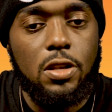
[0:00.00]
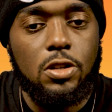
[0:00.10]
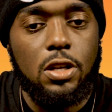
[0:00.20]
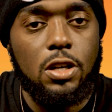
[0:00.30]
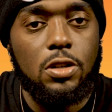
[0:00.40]
you
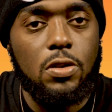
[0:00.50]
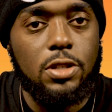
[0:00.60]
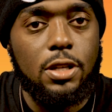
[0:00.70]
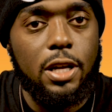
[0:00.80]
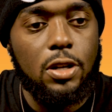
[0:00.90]
tell you the
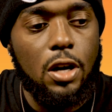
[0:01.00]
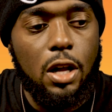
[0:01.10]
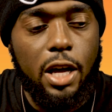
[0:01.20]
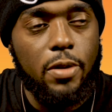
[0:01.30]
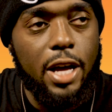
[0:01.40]
news? I was like, No,
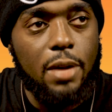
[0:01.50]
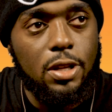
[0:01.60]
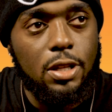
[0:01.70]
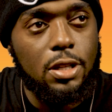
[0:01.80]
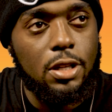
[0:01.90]
like what happened?